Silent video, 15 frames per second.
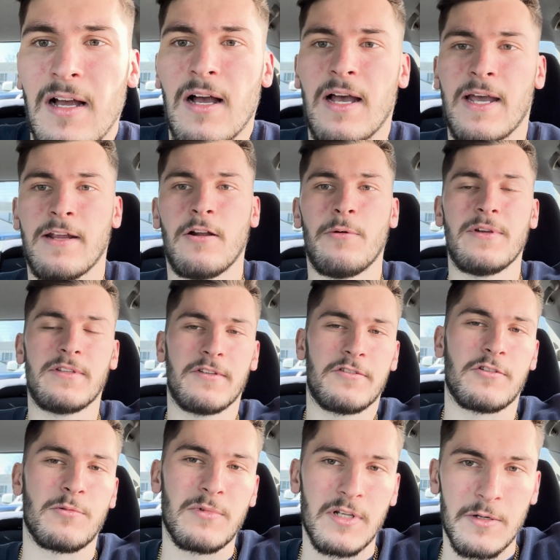I had always
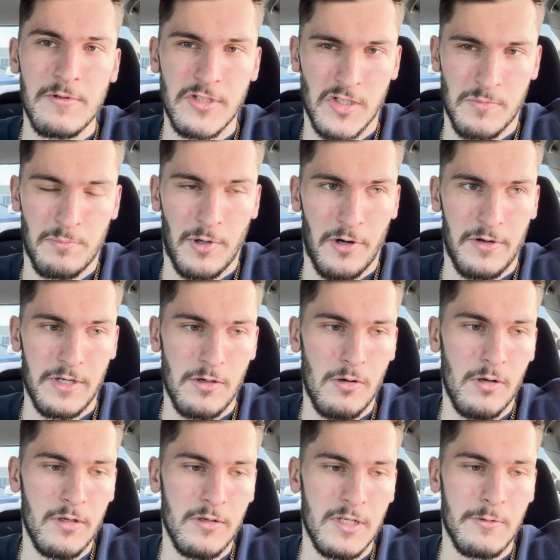assumed that it was just burning
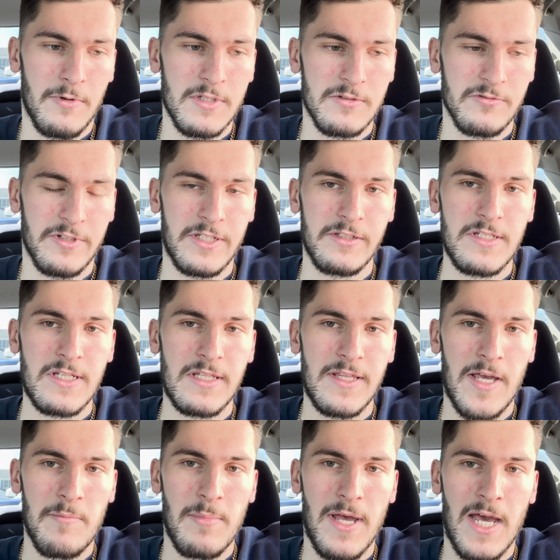oil and it wasn't really leaking
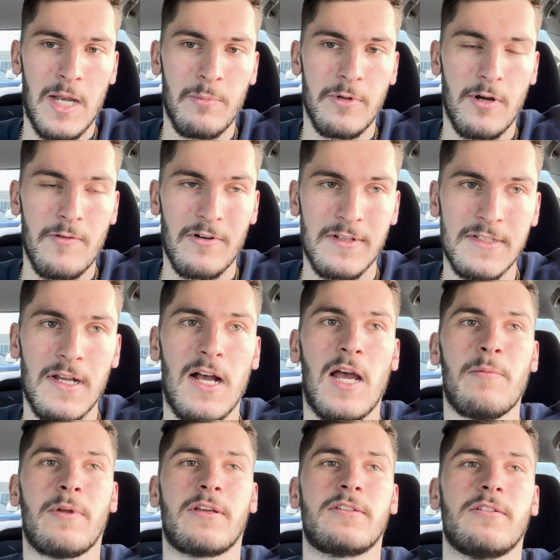that bad, but over
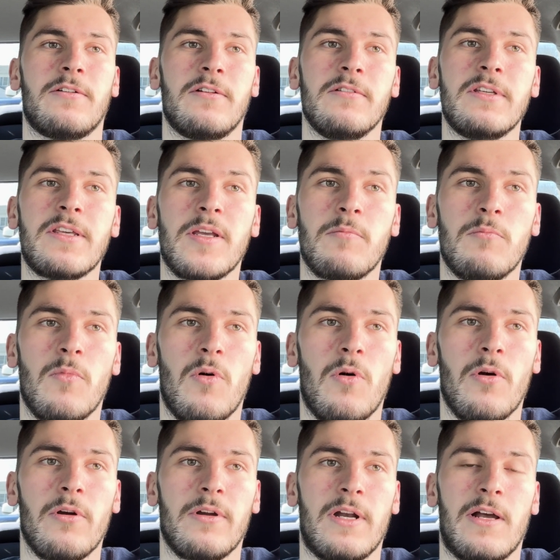time it started leaking
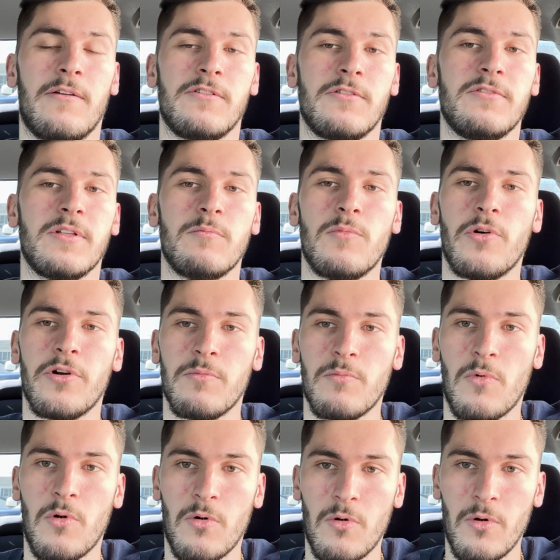more, and I was losing more and
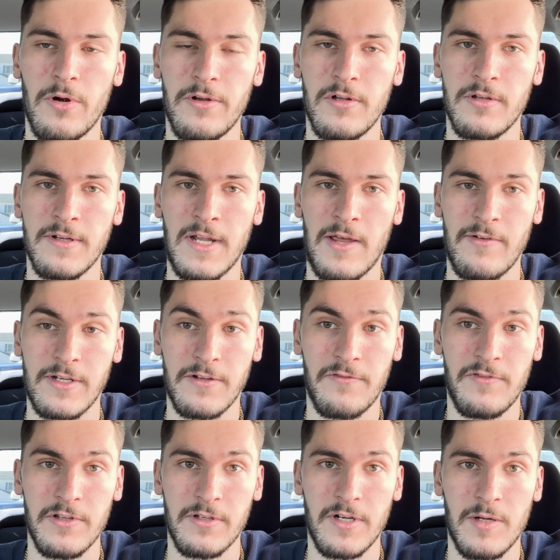more oil and having to
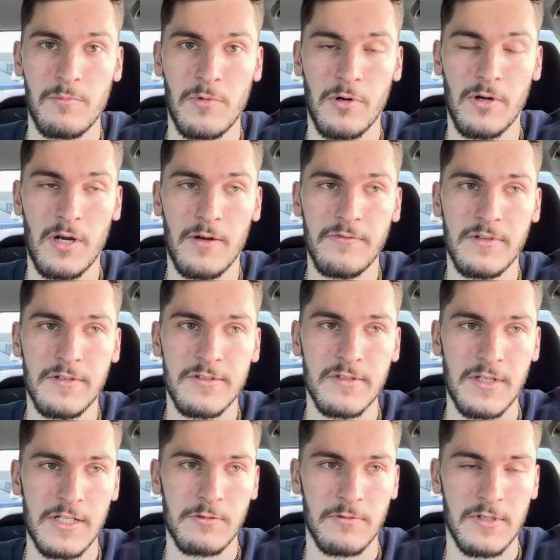fill it up more often. So
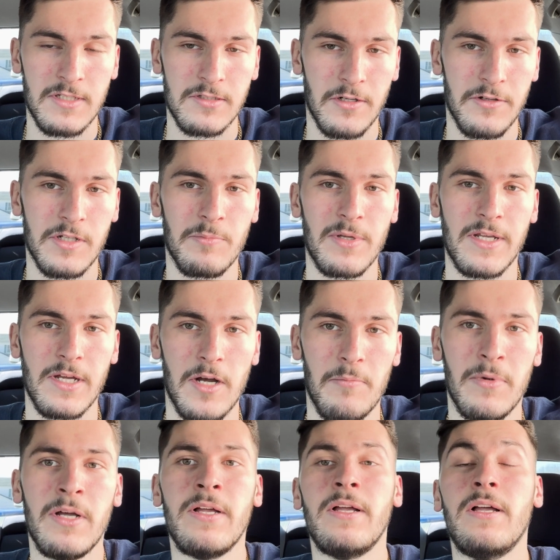that's when it started to
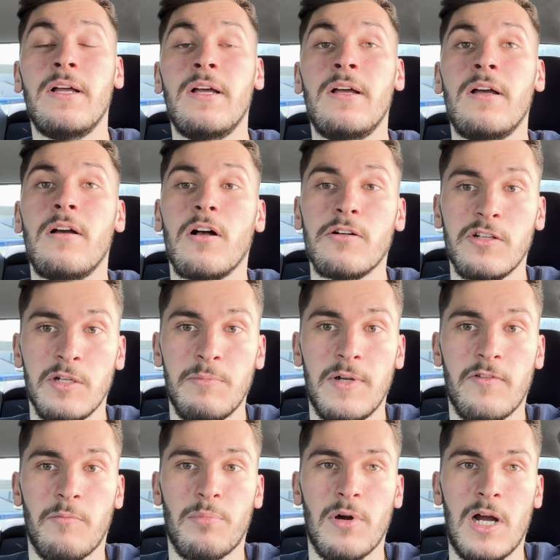become a little bit
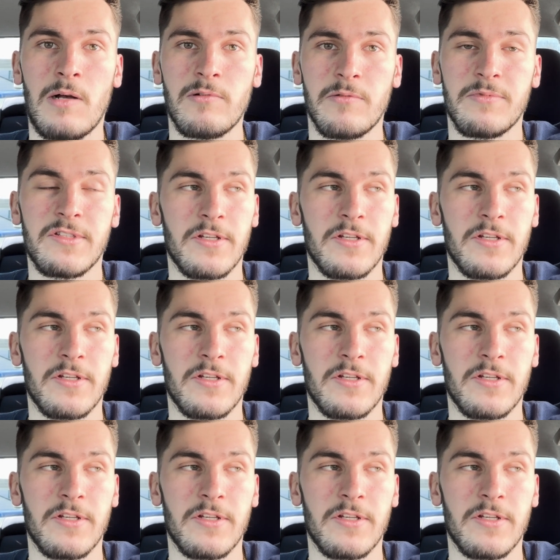of a problem.